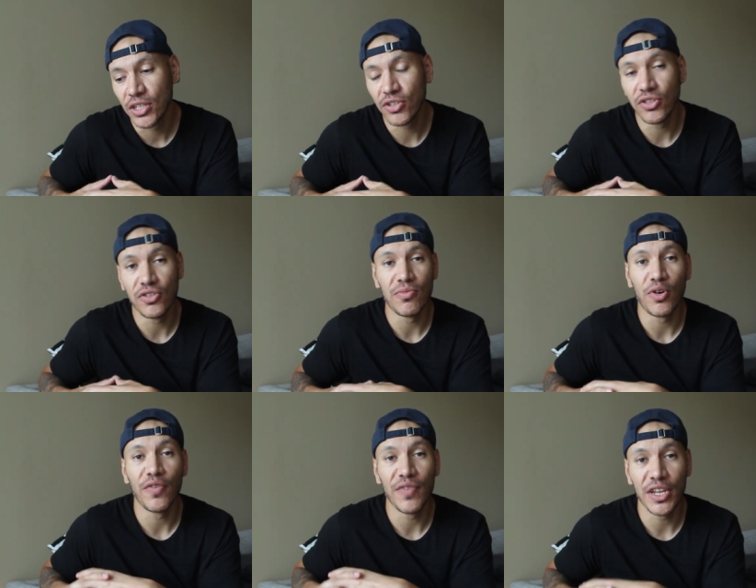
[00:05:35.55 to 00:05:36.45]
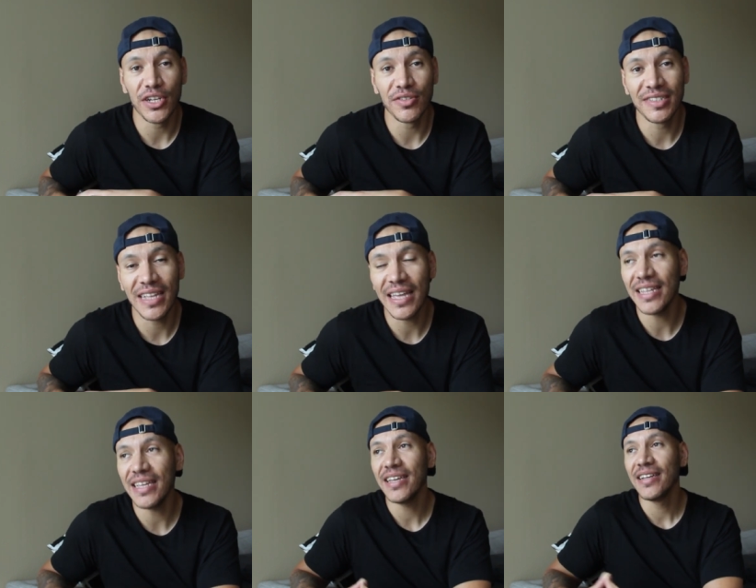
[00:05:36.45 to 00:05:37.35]
to do more videos
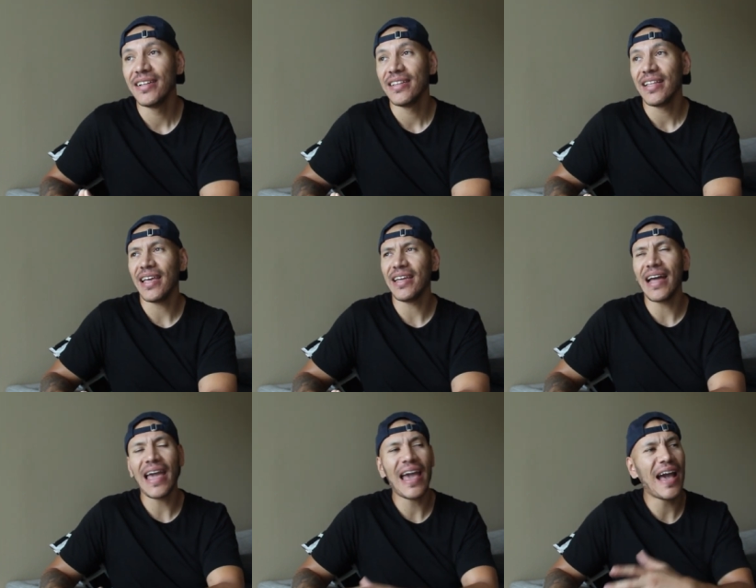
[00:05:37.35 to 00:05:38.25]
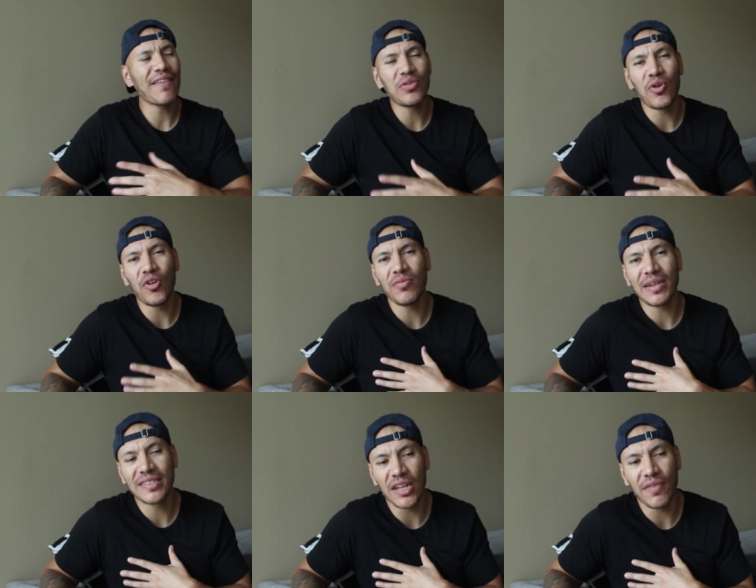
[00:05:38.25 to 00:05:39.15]
daily, and I have to hold
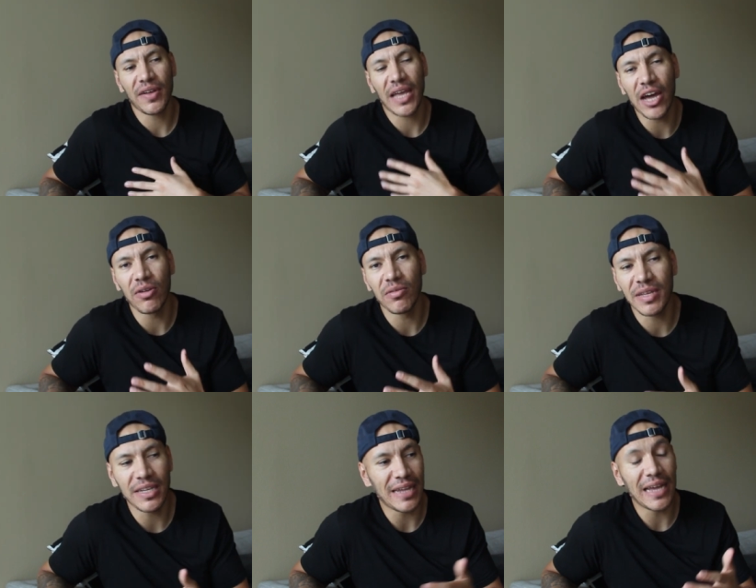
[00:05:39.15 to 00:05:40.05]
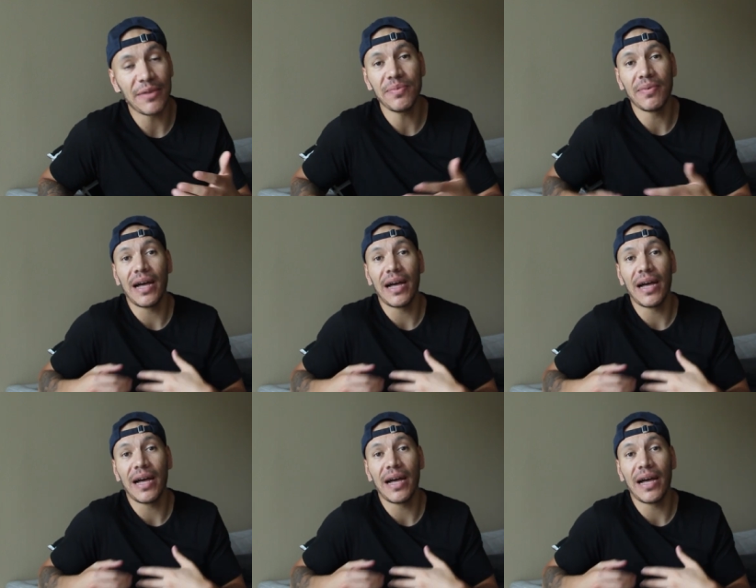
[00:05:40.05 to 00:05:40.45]
myself accountable because I,